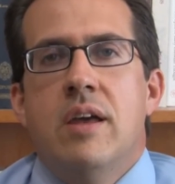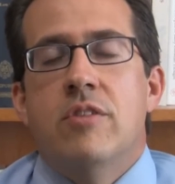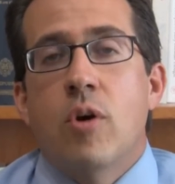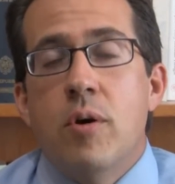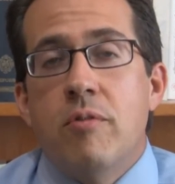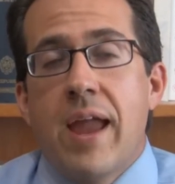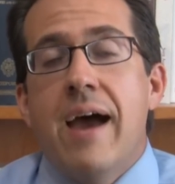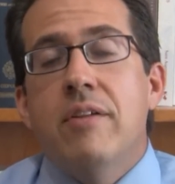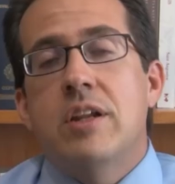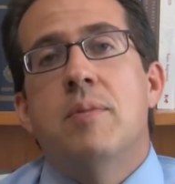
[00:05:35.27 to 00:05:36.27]
And so, in
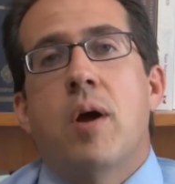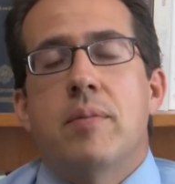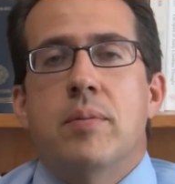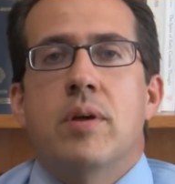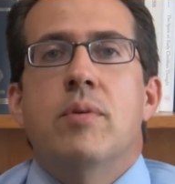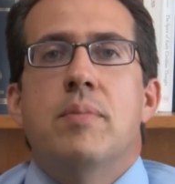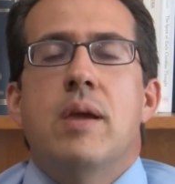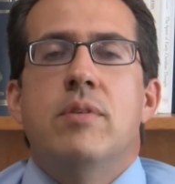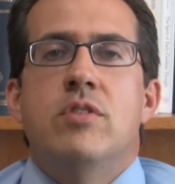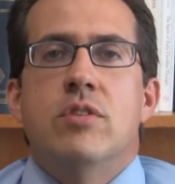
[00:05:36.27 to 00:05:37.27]
reality, probably when
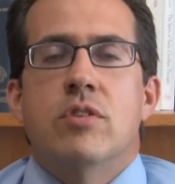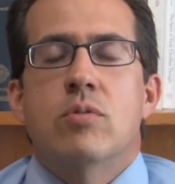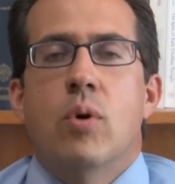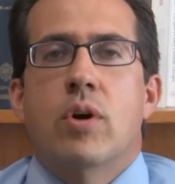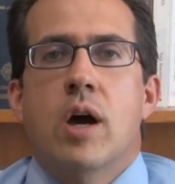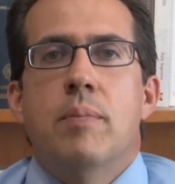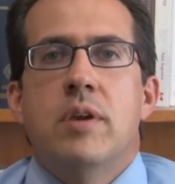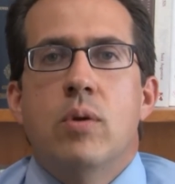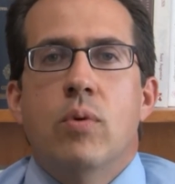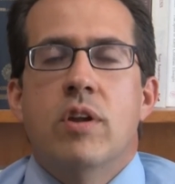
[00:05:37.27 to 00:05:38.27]
baby Jesus woke up,
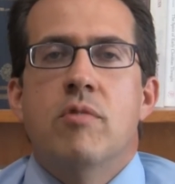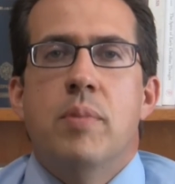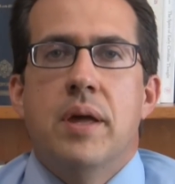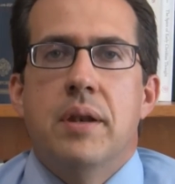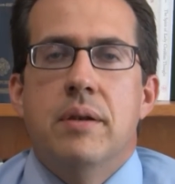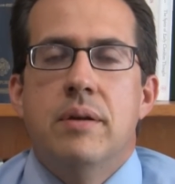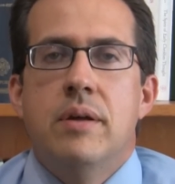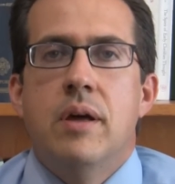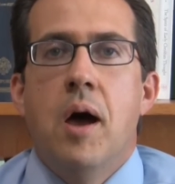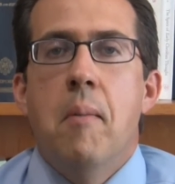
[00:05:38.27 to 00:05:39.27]
he would have been
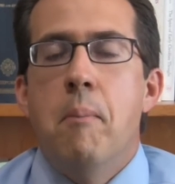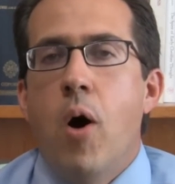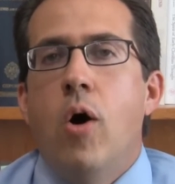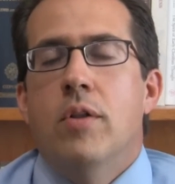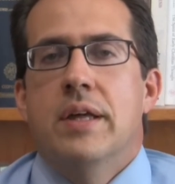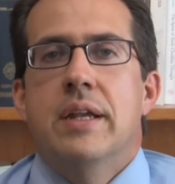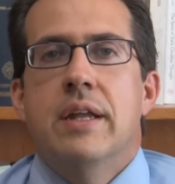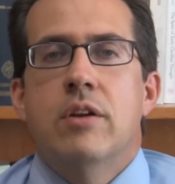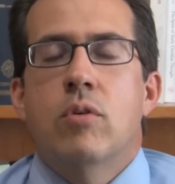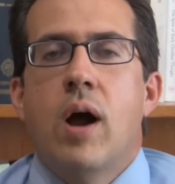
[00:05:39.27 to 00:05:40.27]
uh, bawling
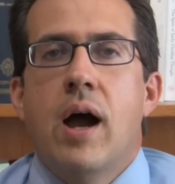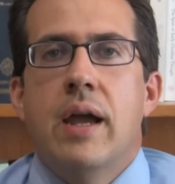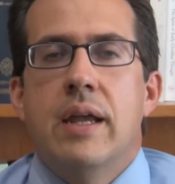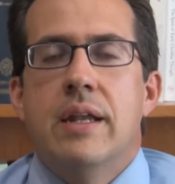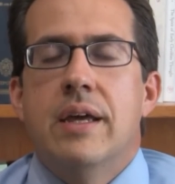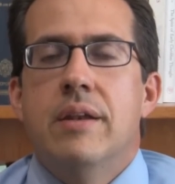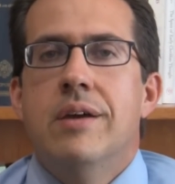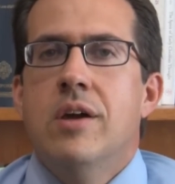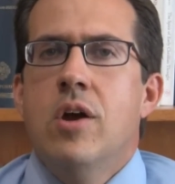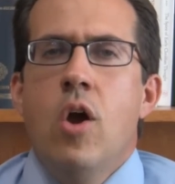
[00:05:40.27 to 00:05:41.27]
and crying and
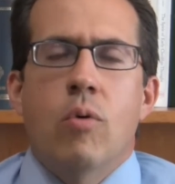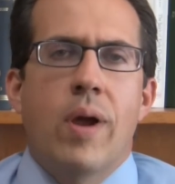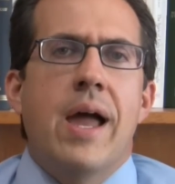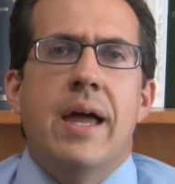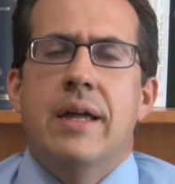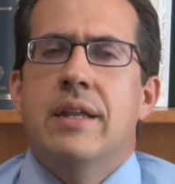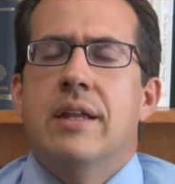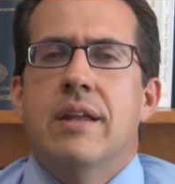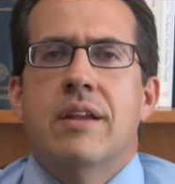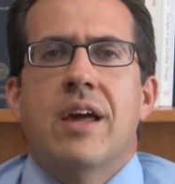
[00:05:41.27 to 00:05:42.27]
red
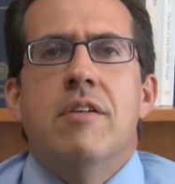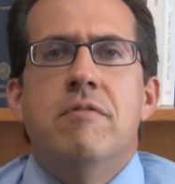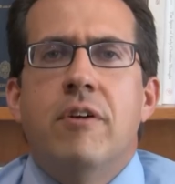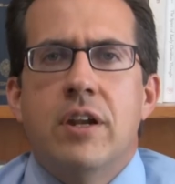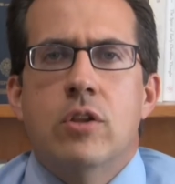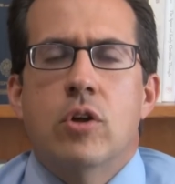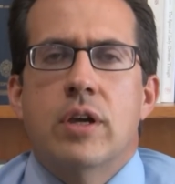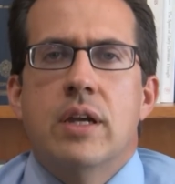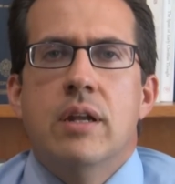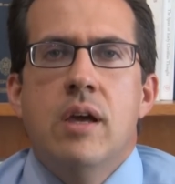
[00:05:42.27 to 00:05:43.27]
and, and kind of funny
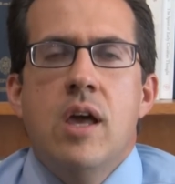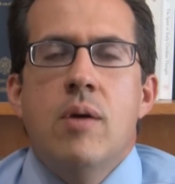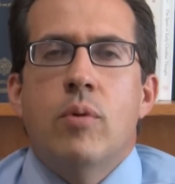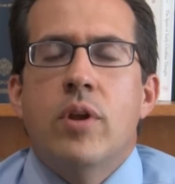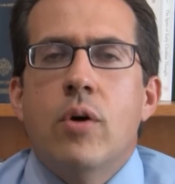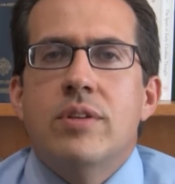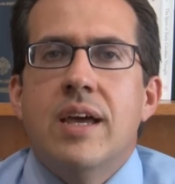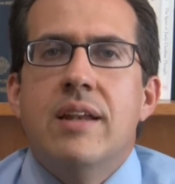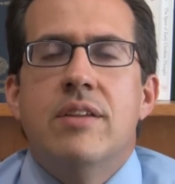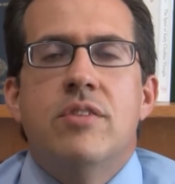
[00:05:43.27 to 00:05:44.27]
looking. But we don't
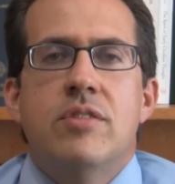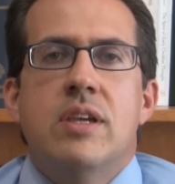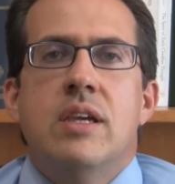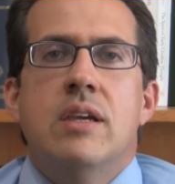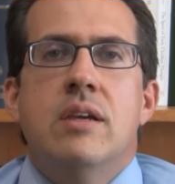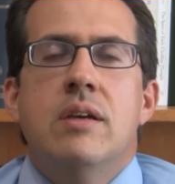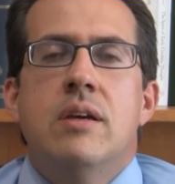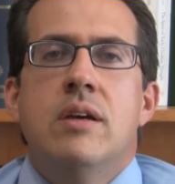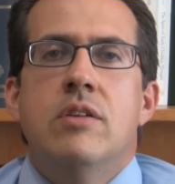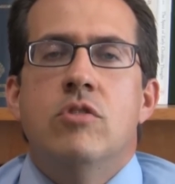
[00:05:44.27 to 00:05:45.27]
tend to see
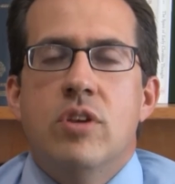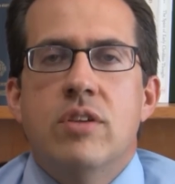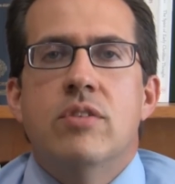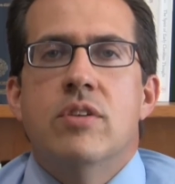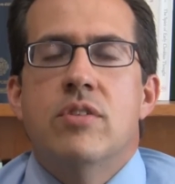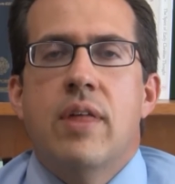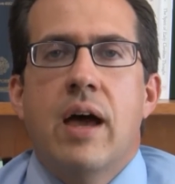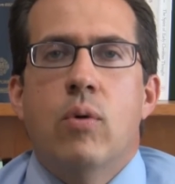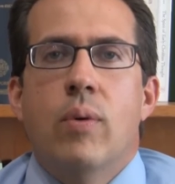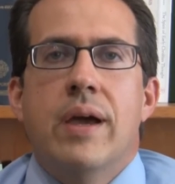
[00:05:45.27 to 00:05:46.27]
Jesus
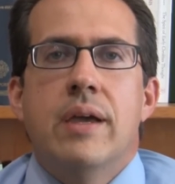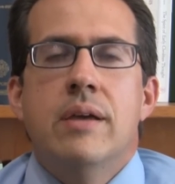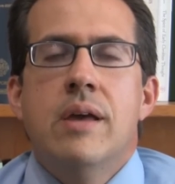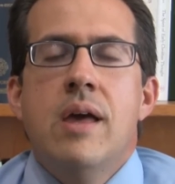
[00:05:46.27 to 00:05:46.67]
that way.